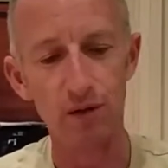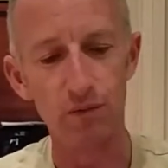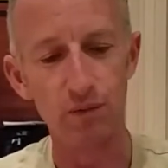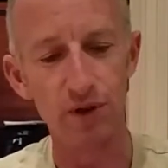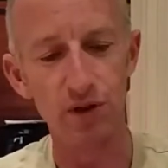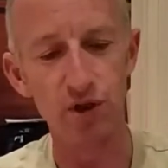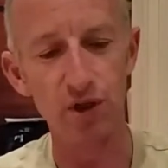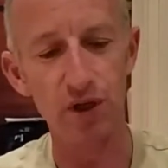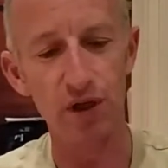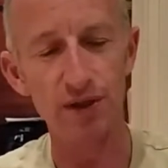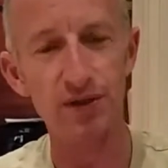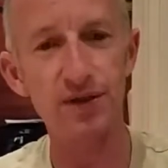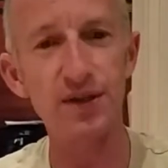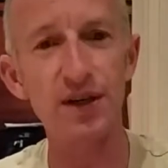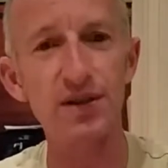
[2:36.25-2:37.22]
which
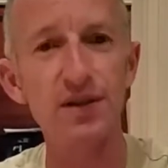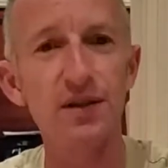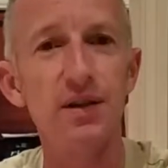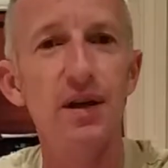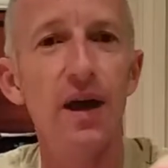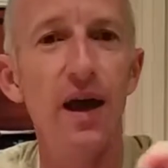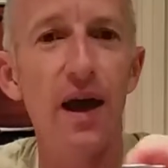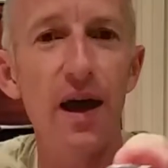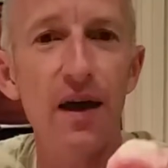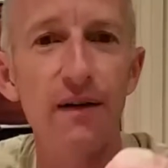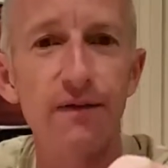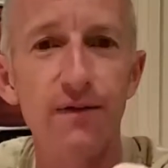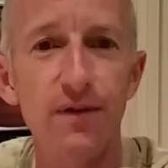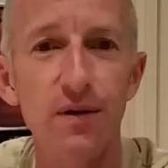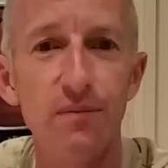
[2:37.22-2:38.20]
doesn't
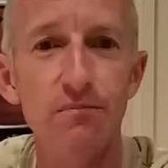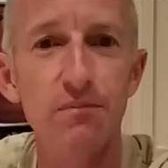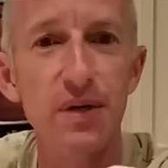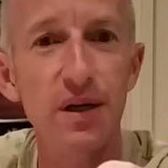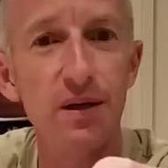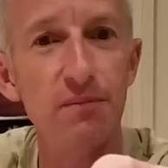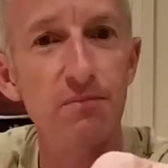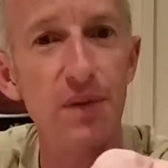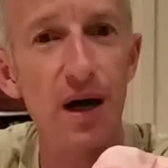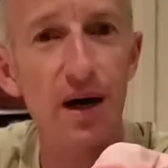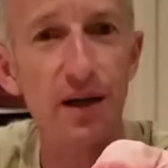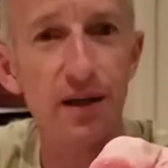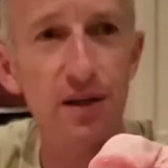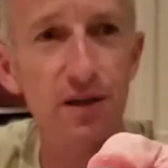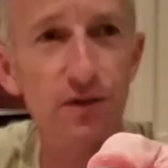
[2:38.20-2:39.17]
have the minute
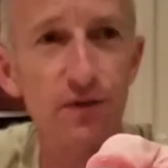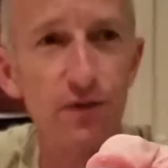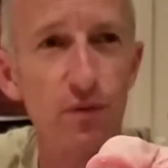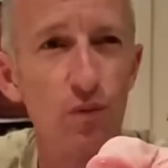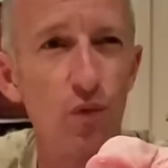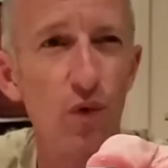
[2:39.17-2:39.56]
markings from